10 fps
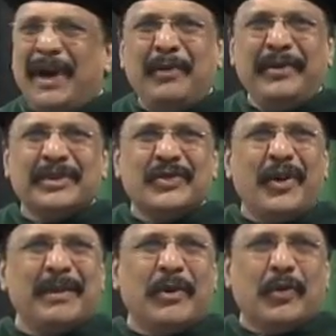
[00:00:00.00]
Power is
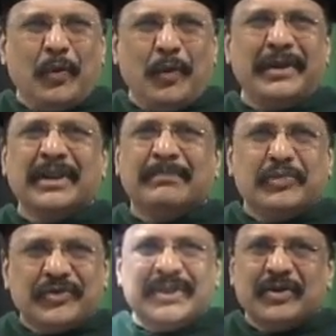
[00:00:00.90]
not about holding a
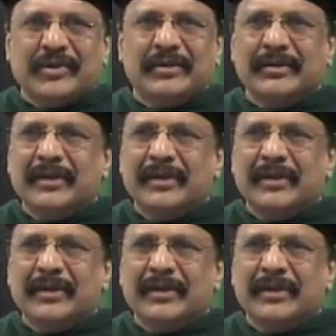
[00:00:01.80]
position.